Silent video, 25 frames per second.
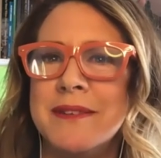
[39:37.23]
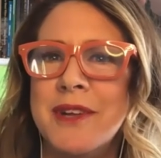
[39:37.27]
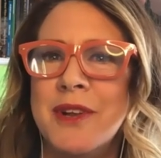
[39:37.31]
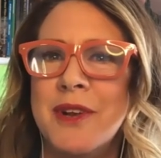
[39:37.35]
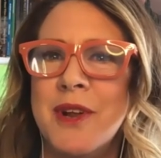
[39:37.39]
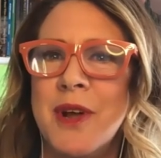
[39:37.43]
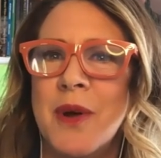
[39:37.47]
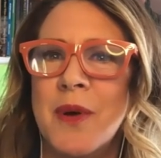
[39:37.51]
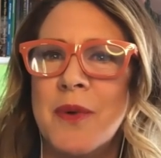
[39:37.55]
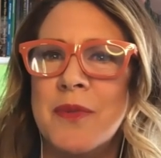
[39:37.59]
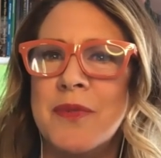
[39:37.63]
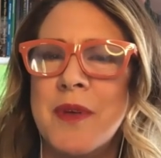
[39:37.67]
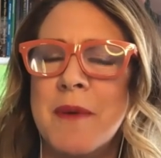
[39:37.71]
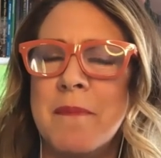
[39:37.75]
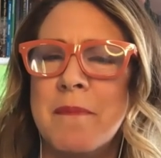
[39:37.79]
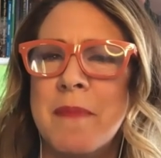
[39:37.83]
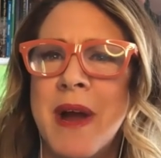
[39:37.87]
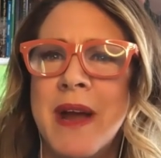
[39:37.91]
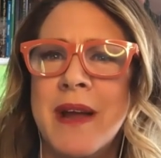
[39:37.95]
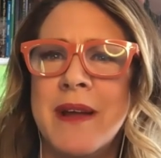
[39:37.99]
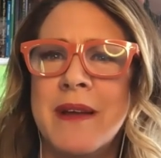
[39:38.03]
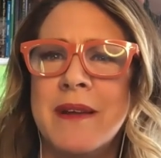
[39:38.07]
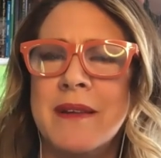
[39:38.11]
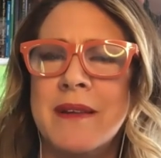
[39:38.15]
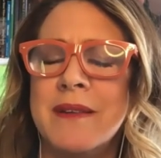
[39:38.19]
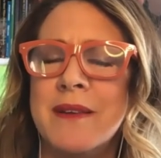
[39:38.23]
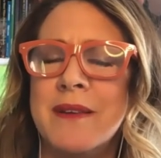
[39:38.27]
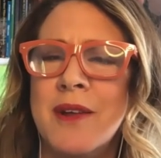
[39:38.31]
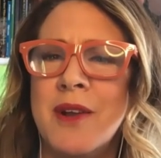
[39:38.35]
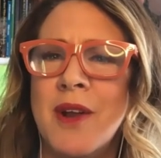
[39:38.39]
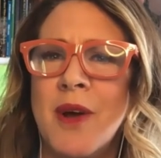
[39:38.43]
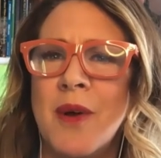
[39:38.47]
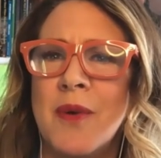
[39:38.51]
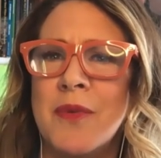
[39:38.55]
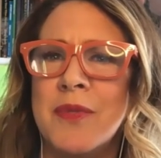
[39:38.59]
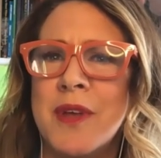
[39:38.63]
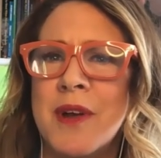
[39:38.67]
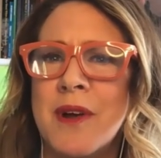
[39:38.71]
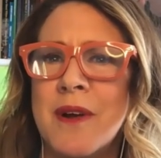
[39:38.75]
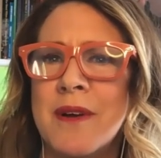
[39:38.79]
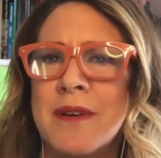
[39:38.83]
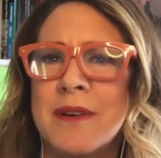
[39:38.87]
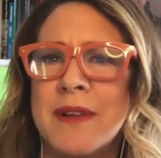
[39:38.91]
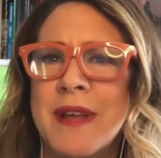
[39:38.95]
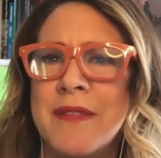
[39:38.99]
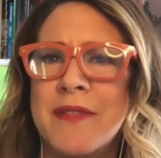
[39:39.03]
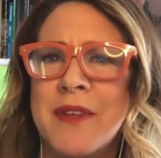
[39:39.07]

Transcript: you know that my you know they're